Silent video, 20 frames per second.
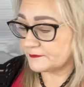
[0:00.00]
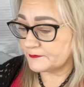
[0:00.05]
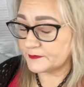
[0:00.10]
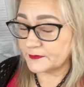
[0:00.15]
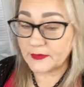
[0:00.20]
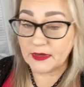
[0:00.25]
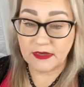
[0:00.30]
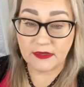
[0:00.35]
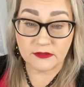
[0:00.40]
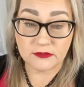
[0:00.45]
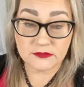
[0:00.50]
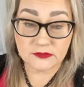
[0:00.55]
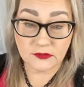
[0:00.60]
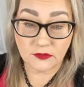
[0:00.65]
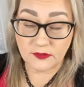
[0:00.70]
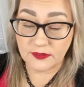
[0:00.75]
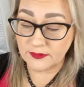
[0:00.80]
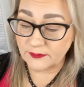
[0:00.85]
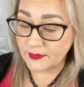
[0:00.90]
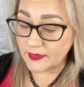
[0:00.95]
My hair's
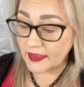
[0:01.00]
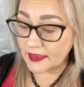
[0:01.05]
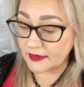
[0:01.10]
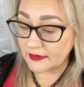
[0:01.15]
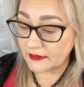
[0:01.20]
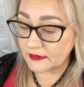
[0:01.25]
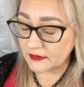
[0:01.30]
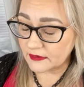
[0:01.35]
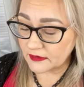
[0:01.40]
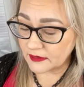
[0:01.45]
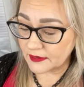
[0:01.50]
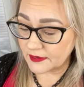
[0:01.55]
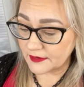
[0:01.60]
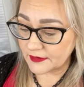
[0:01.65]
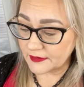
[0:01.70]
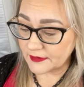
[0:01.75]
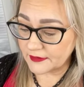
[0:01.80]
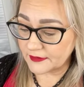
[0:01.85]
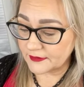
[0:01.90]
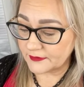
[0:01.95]
growing back.
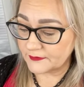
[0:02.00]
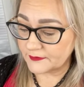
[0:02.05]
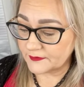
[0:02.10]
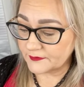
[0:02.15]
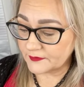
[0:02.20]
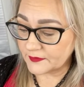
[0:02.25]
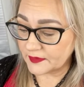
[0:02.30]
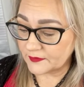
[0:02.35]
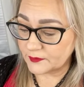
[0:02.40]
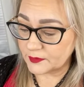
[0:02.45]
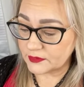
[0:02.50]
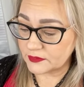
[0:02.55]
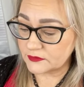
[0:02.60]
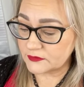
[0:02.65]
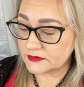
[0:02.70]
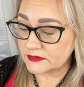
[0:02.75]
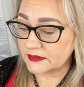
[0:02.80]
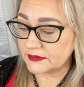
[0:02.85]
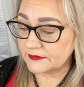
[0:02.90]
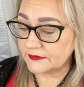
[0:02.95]
I've been
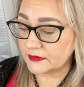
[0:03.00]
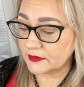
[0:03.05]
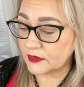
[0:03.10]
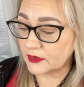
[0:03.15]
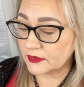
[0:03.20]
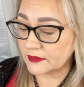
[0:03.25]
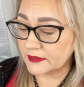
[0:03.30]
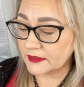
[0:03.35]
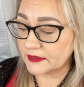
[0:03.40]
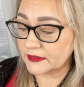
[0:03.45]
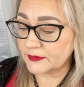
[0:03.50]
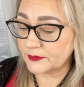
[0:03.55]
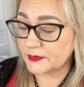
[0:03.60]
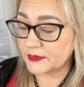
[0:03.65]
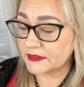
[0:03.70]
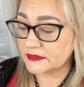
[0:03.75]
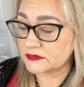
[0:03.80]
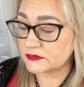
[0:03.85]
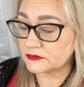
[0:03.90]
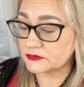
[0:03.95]
using the Garlic
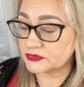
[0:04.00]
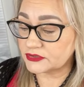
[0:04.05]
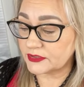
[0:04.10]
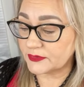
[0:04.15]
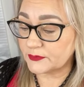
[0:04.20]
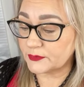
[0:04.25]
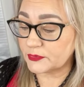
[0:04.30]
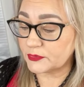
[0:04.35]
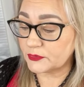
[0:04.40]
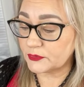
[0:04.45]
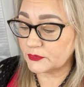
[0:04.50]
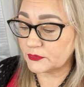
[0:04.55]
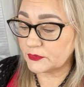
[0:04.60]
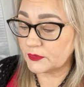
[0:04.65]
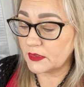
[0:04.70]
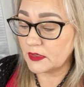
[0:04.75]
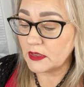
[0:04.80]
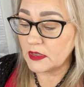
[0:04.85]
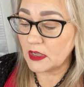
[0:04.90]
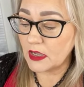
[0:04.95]
Pixel shampoo.
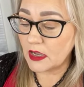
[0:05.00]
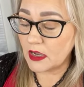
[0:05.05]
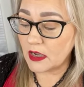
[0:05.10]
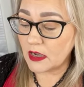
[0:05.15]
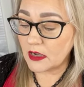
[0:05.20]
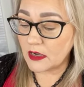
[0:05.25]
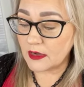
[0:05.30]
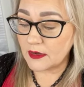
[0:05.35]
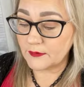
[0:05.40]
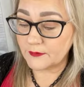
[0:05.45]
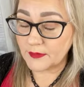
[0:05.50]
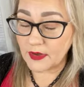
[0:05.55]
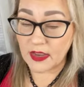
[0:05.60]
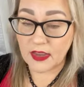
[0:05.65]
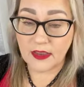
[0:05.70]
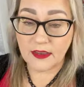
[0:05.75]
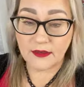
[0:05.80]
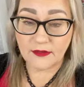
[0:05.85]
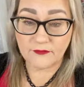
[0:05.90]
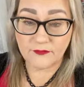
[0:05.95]
I
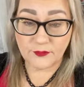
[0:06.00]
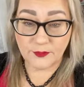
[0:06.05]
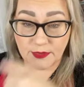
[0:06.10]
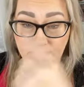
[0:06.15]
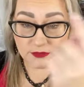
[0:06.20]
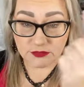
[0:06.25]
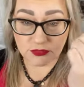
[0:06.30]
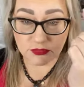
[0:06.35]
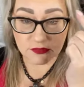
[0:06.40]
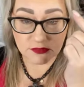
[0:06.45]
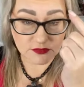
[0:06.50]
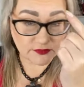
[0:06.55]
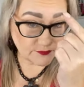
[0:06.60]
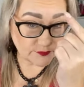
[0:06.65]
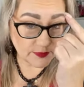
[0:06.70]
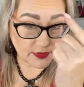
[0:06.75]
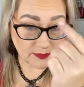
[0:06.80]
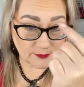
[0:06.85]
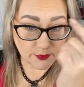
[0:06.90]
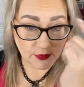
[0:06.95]
have pictures of
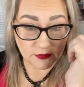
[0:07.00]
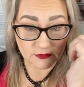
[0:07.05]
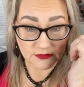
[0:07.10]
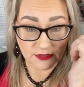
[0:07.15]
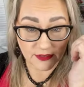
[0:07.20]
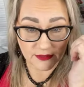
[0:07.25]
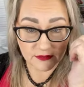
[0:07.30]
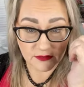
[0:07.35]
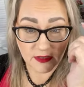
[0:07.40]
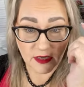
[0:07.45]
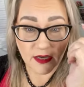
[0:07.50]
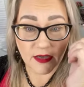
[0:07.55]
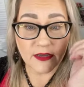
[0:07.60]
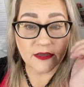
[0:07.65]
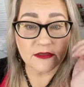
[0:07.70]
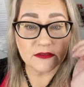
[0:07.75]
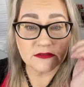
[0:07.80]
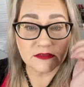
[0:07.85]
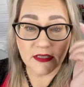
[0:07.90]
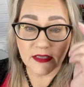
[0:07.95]
my bald head,
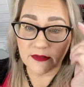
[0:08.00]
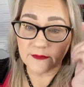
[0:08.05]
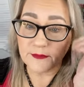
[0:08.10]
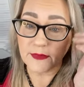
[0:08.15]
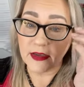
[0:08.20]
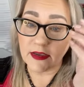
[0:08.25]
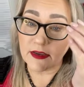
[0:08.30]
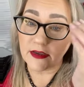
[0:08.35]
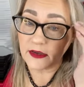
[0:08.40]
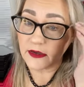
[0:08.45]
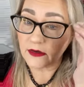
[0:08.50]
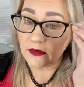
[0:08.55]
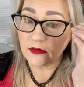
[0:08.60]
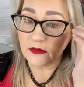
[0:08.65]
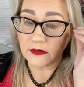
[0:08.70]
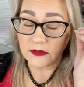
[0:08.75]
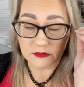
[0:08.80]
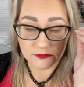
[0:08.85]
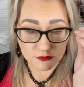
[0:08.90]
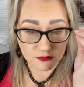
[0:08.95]
guys, and my hair
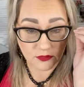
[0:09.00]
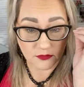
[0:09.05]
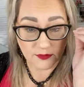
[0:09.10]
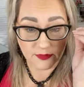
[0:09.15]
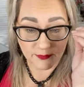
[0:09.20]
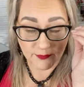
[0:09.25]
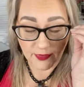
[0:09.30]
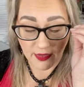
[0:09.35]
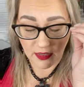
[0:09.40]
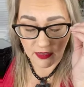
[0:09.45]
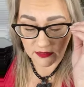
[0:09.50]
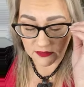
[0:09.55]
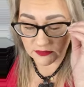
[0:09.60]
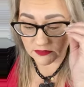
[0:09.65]
is growing back.